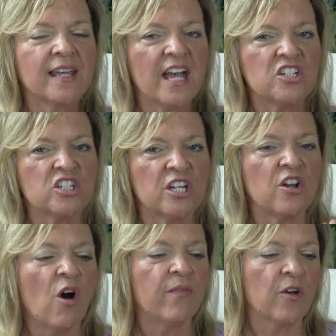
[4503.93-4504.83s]

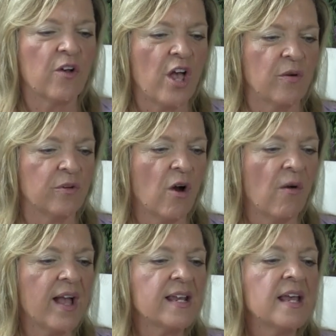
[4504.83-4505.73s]
negation on their own. All
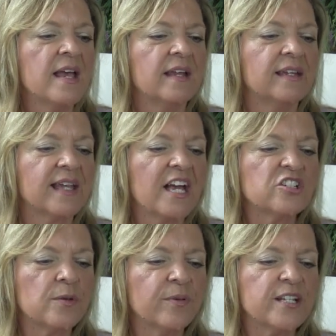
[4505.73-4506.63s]
right.
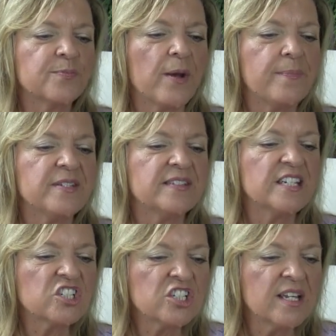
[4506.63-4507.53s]
Negation plus
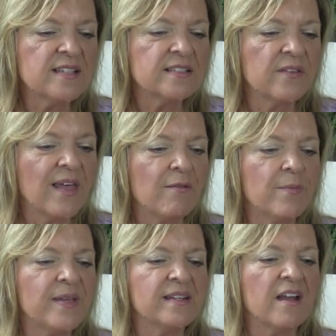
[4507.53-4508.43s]
preposition. So that
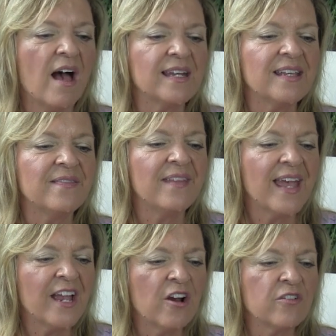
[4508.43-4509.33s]
would be not in
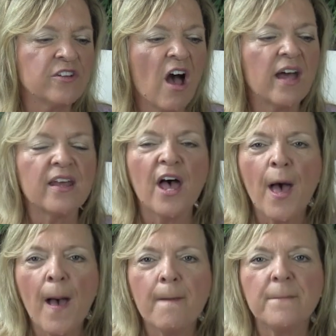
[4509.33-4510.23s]
there, not
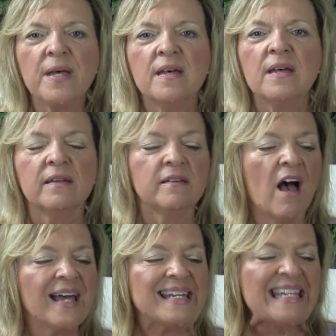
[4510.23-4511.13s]
up,
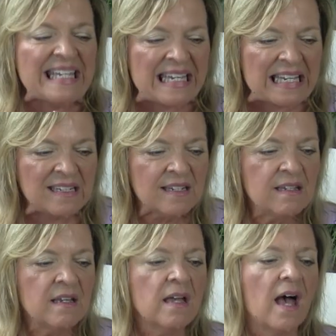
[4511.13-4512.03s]
not
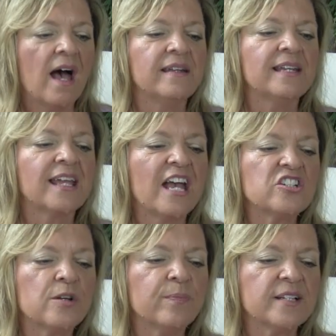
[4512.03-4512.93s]
in.
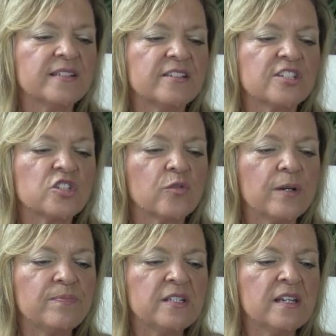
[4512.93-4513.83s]
Negation plus a
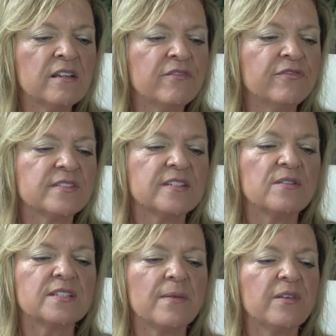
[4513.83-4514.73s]
descriptive,
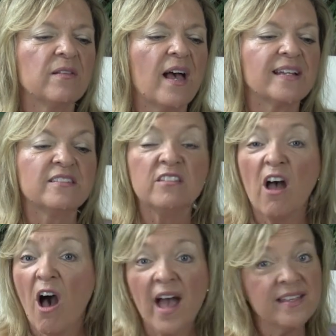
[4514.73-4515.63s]
so something like
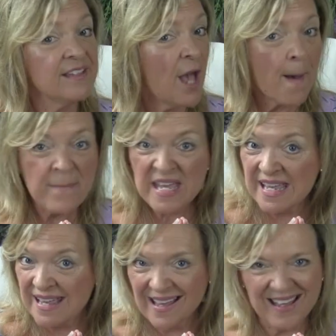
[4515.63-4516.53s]
not
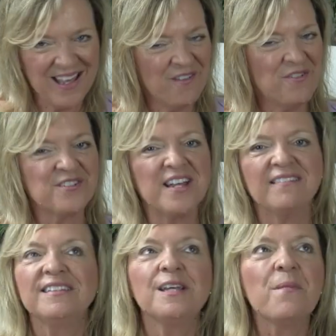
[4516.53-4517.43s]
yummy. If you're
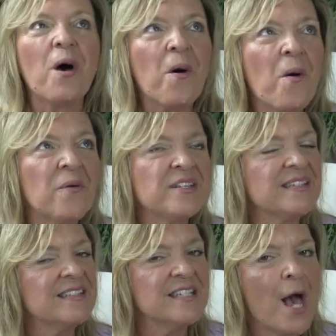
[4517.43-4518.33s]
telling them, oh,
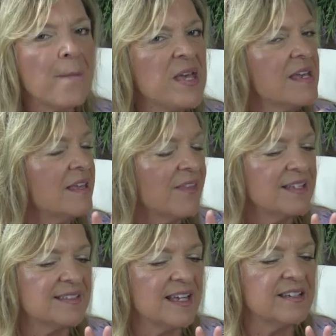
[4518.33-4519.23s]
this is yummy, and
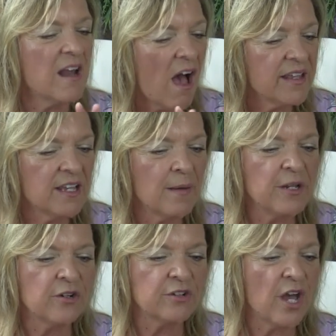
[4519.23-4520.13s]
they say not
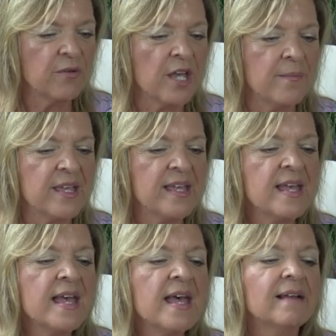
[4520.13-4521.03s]
yummy or no yummy.
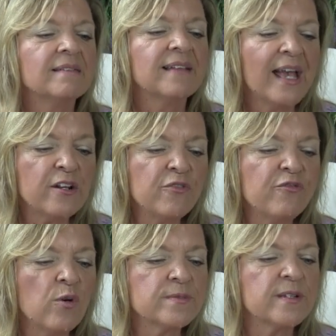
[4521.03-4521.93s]
Later
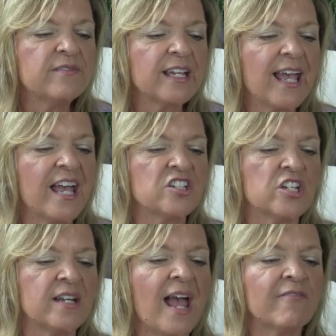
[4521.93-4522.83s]
forms of
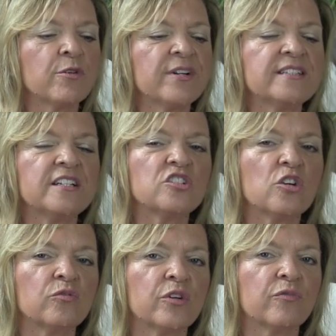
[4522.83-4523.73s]
negation, after we see
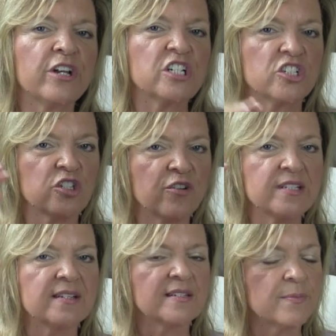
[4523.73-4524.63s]
children reach
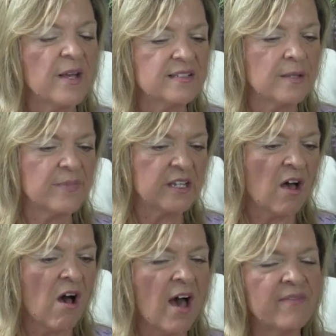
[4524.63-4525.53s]
36 months and
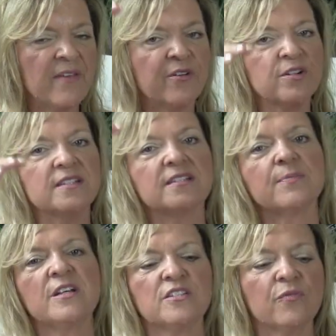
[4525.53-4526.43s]
beyond, that 36
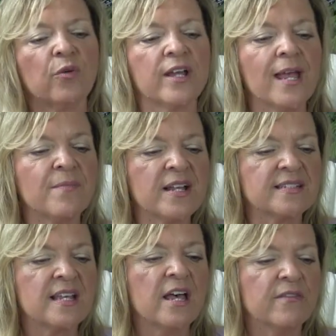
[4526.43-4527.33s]
months to 48
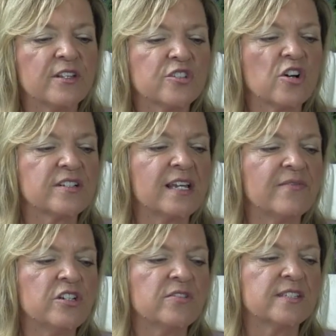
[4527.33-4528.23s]
months, they'll start to
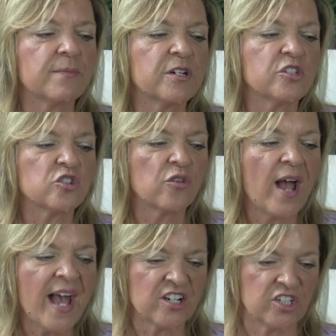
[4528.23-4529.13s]
even use some
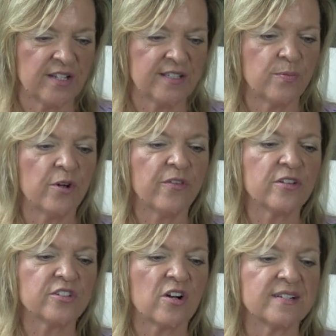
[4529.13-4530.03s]
contractions where
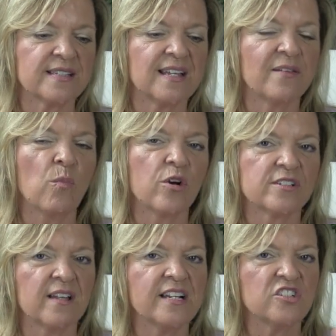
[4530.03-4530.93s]
they'll start to say
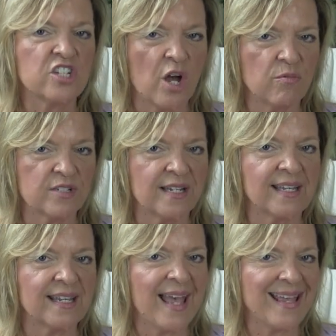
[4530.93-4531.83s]
words like don't
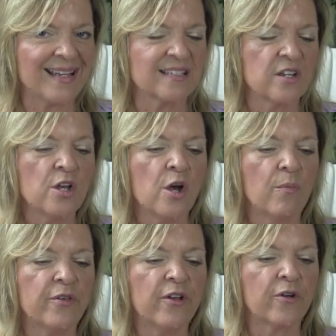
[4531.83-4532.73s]
and can't,
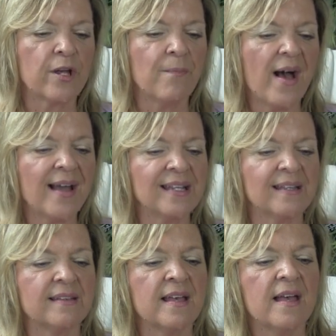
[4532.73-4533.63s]
where they're
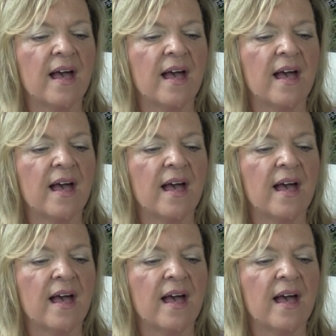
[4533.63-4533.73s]
combining